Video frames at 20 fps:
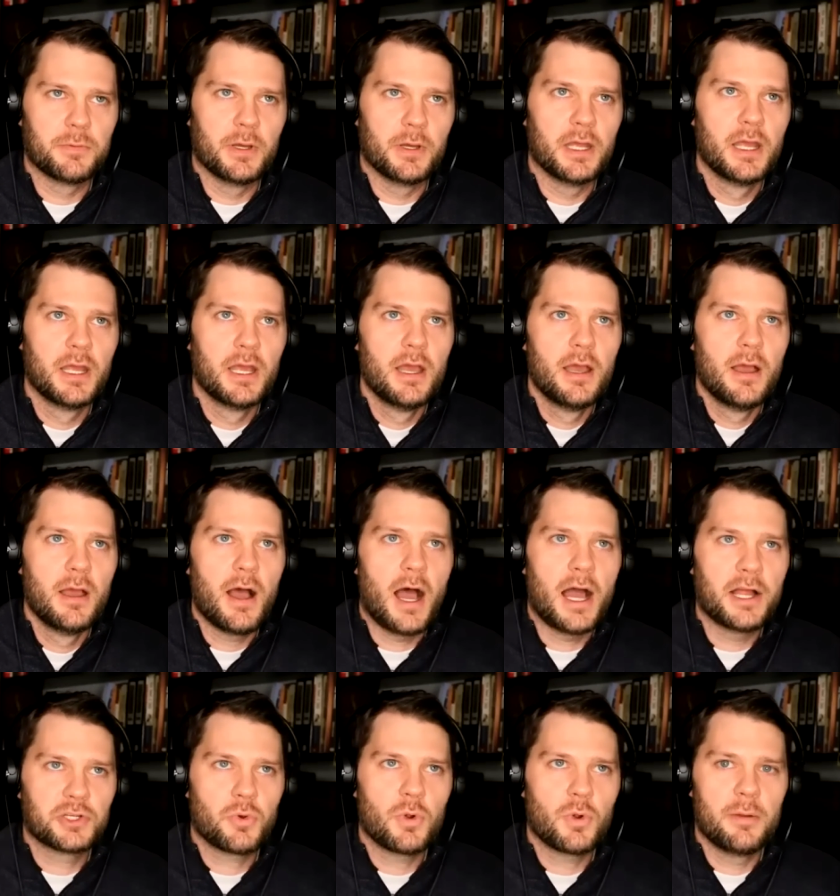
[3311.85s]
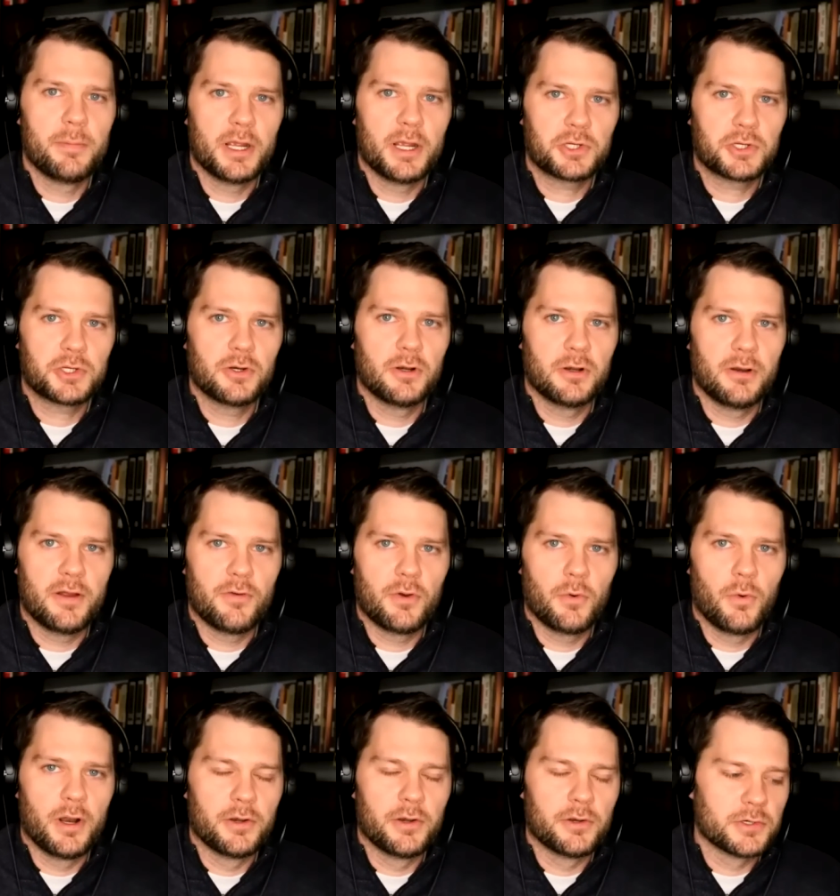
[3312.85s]
But right. I just wanted to make sure
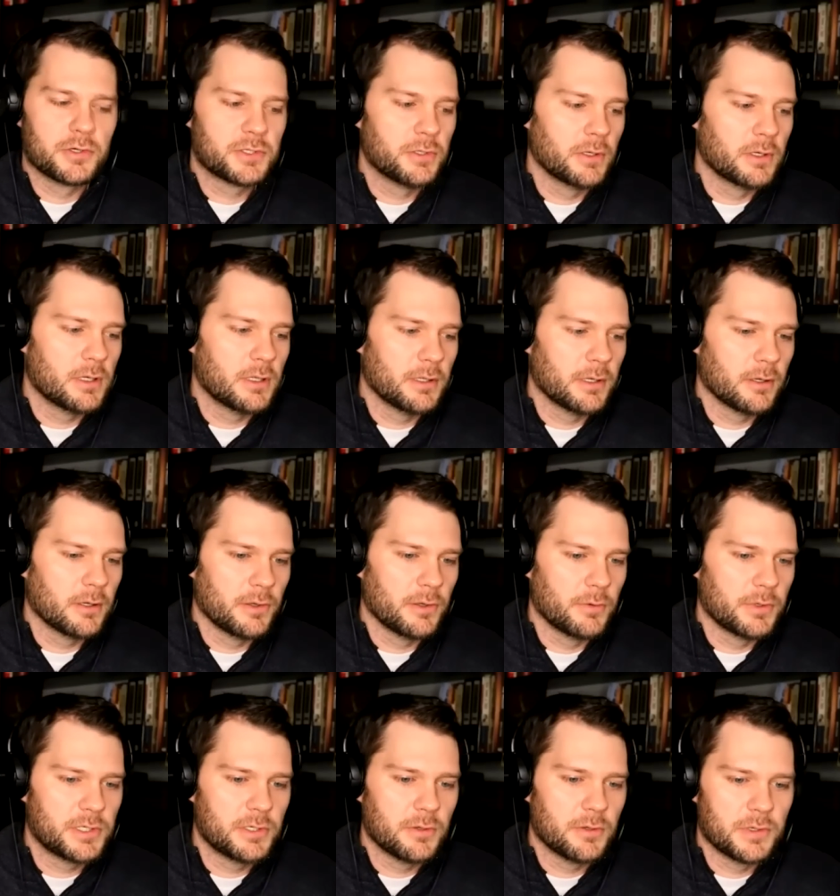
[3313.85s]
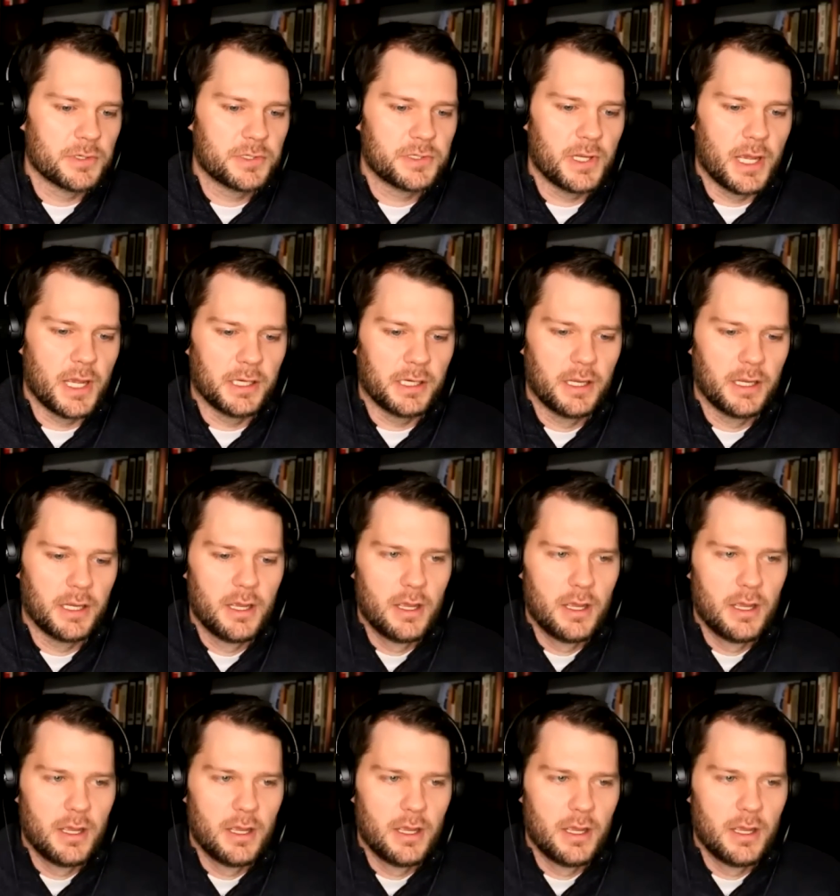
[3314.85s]
everyone understood clearly what you were saying.